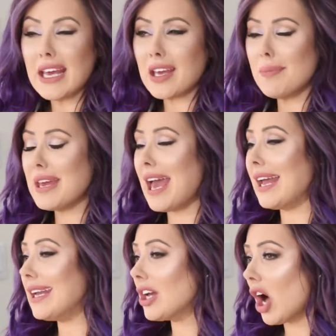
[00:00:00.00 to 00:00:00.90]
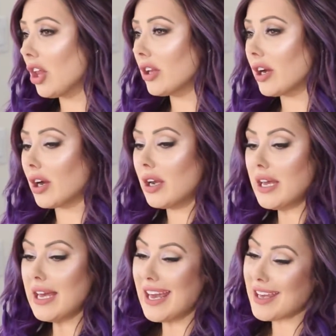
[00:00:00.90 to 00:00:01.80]
It could be any color,
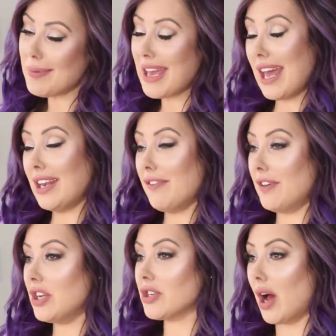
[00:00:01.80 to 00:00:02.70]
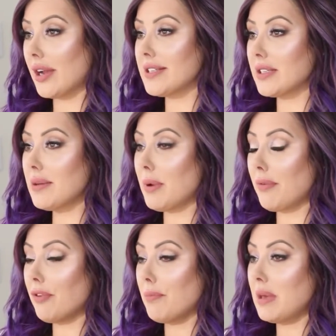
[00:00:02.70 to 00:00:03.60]
it could be any finish honestly,
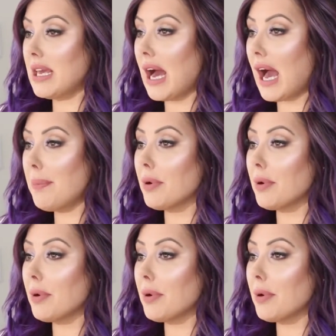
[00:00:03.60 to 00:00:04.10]
but for me, I